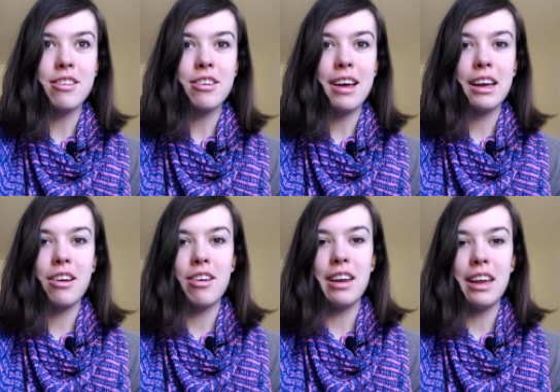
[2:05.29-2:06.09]
So I can
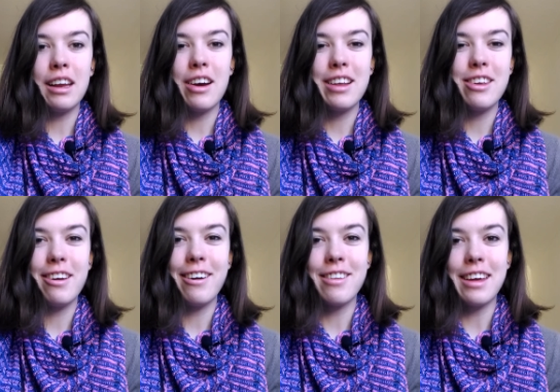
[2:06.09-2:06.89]
only encourage you to
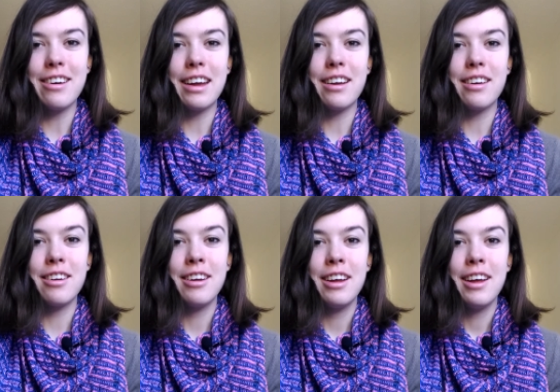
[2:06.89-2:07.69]
go there
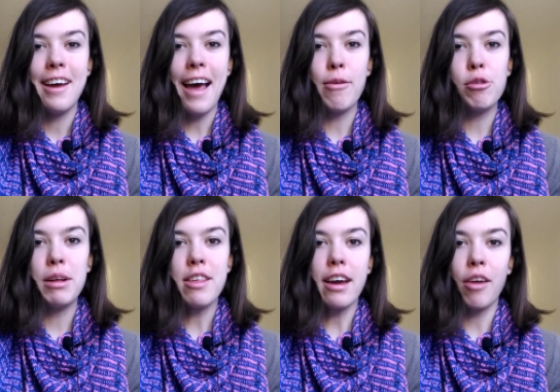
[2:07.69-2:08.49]
and I will
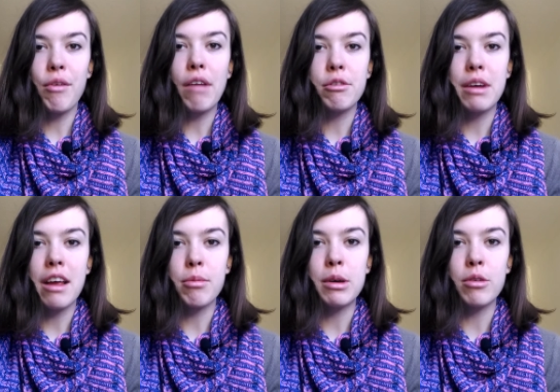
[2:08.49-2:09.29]
be checking Ravelry
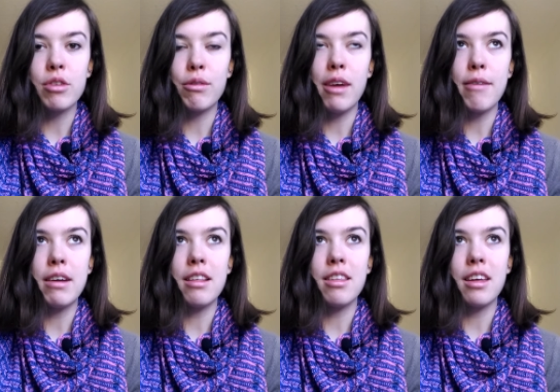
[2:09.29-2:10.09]
as well. So if you have
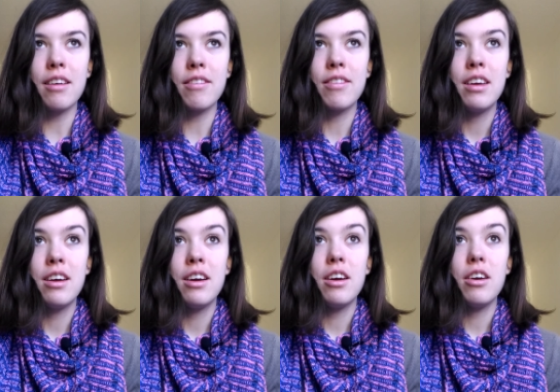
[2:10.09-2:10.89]
anything
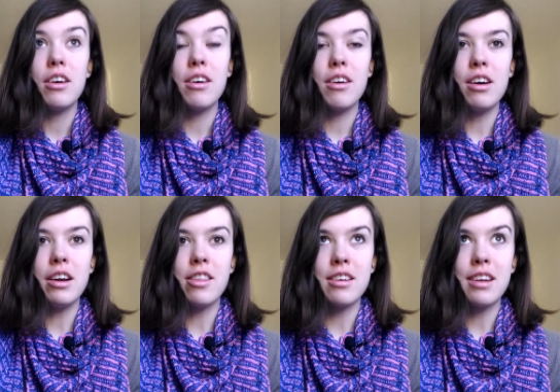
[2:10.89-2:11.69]

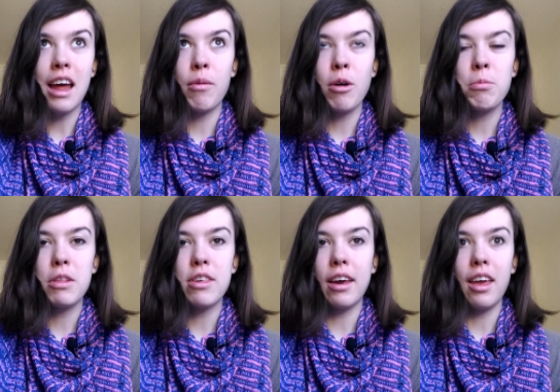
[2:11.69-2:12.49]
urgent, I won't
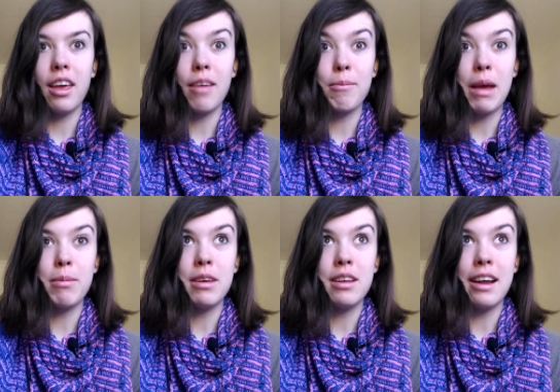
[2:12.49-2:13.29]
be checking
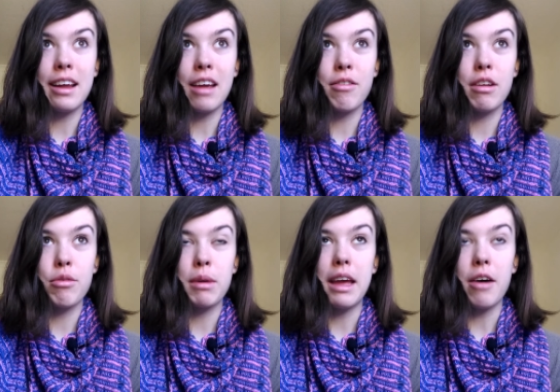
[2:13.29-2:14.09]
maybe like every
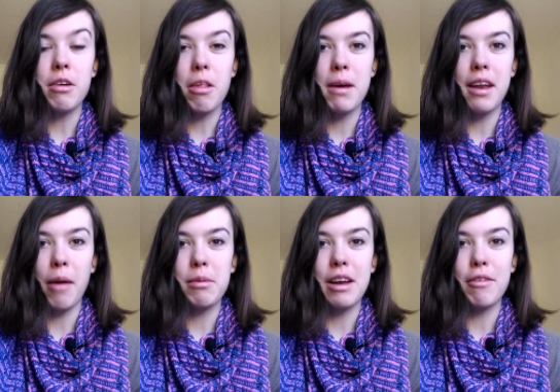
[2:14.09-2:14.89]
three hours, but
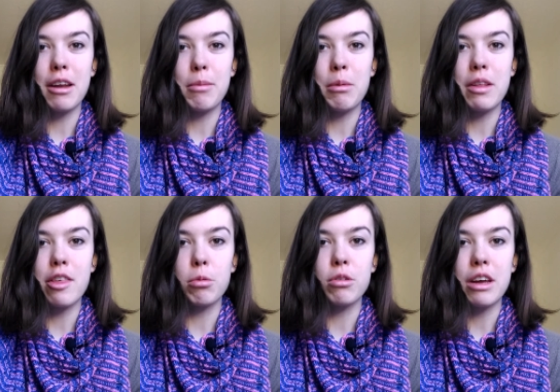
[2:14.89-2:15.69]
I will definitely be
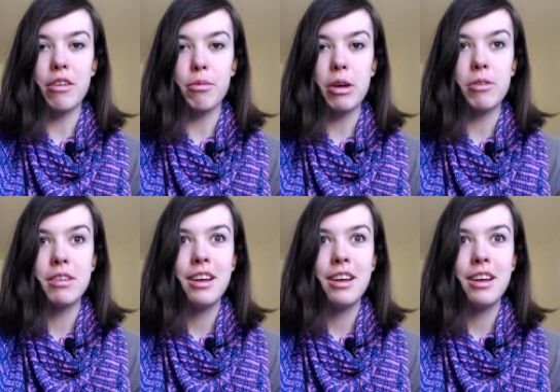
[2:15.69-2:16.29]
reachable there as well.